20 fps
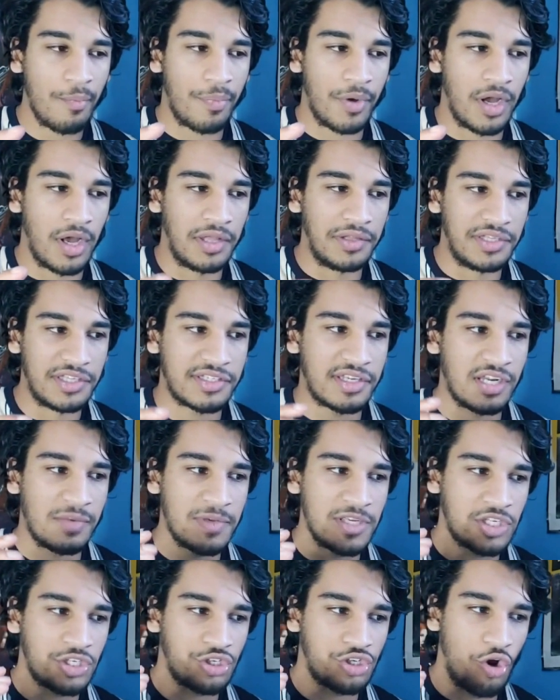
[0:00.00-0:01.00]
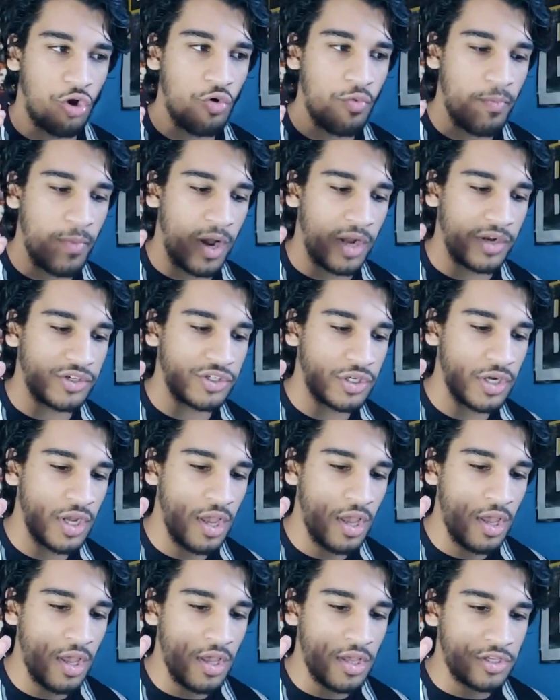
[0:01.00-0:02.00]
but there's going to be so much
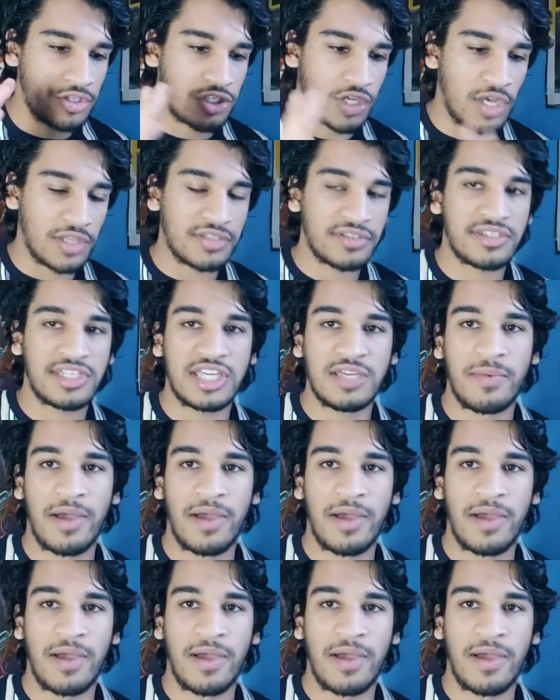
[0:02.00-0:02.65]
certainty